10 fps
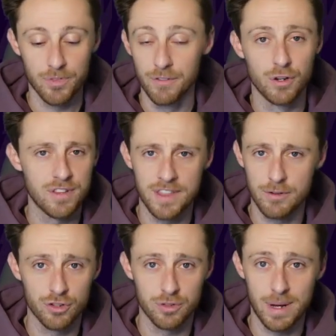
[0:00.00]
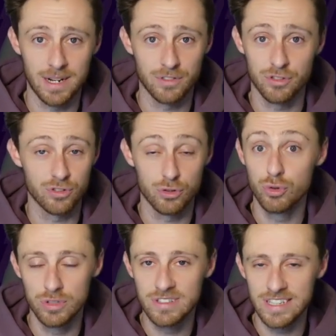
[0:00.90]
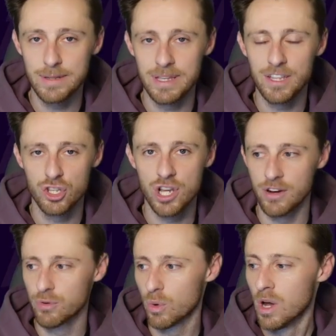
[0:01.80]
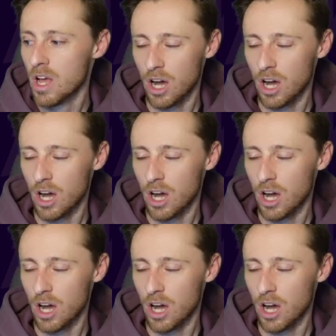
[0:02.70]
First, I think Crystal Palace are just a good team in general.